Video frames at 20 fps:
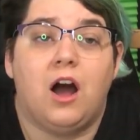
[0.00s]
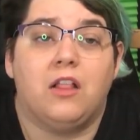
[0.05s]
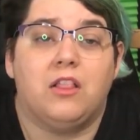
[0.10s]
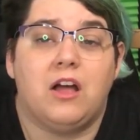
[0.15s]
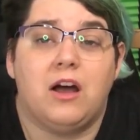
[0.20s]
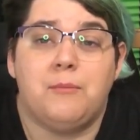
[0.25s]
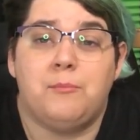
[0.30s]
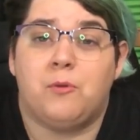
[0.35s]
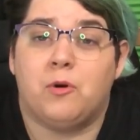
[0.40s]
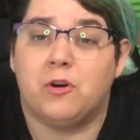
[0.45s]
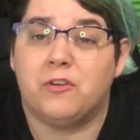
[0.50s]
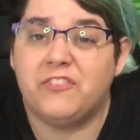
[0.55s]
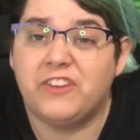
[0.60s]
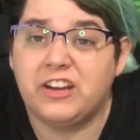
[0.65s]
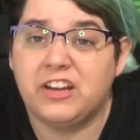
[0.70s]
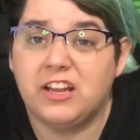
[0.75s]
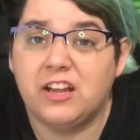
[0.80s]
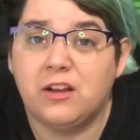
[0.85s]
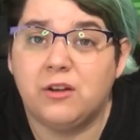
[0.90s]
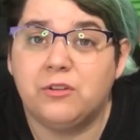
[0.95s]
a lot more
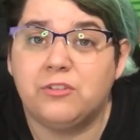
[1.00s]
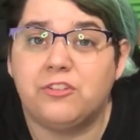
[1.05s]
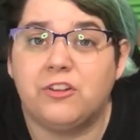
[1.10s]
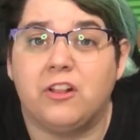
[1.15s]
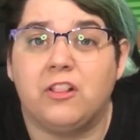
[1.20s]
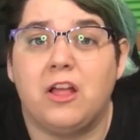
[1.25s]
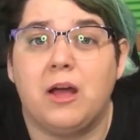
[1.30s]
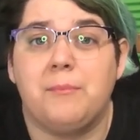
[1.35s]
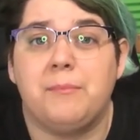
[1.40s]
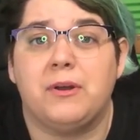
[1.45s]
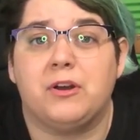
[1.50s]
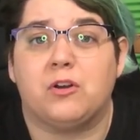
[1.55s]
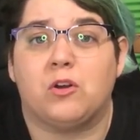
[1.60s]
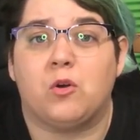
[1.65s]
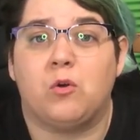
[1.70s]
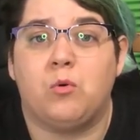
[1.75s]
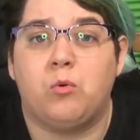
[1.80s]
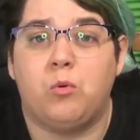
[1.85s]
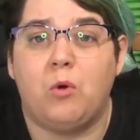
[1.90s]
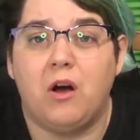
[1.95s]
videos, a lot better
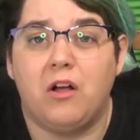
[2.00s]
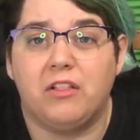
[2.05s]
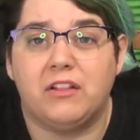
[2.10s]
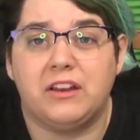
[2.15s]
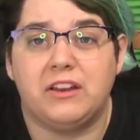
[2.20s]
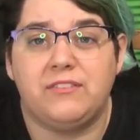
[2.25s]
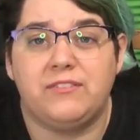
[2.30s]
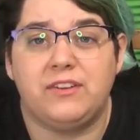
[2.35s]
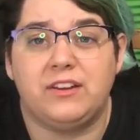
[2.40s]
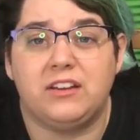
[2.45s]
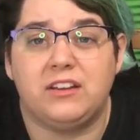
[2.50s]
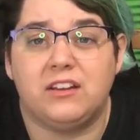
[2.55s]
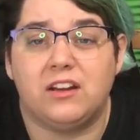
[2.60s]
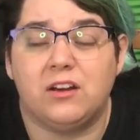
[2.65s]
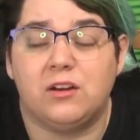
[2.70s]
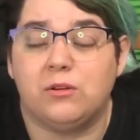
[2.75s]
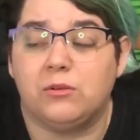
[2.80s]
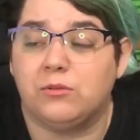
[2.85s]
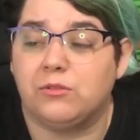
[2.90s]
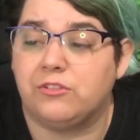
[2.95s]
quality
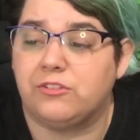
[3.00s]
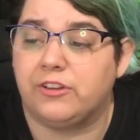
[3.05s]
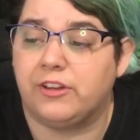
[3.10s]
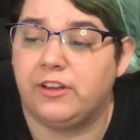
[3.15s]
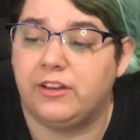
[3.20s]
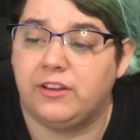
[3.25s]
videos,